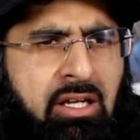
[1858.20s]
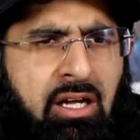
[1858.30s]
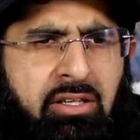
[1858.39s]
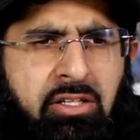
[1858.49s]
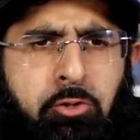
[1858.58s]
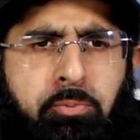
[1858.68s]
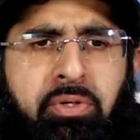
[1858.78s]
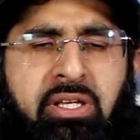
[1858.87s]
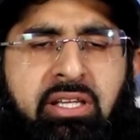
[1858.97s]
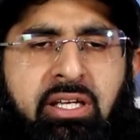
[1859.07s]
I think you
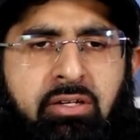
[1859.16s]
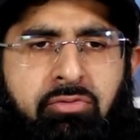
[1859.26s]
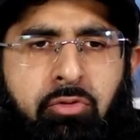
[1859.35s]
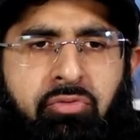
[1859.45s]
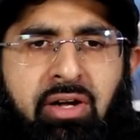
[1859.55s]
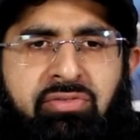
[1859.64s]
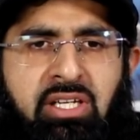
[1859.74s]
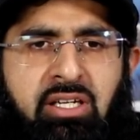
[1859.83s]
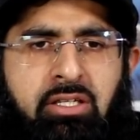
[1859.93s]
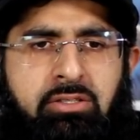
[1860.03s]
breathe in for five
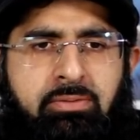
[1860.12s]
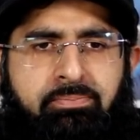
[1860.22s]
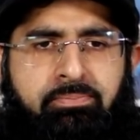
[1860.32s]
seconds